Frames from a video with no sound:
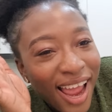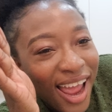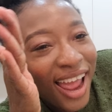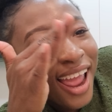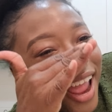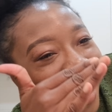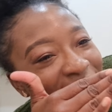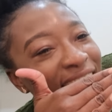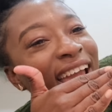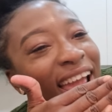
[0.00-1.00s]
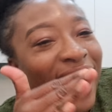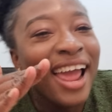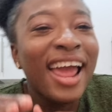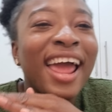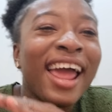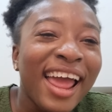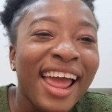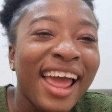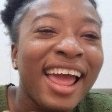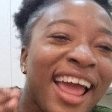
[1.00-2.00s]
in,
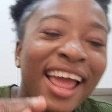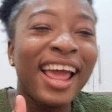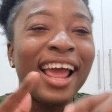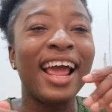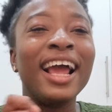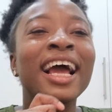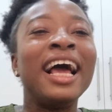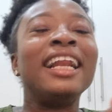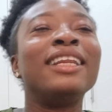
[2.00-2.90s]
in, in, in.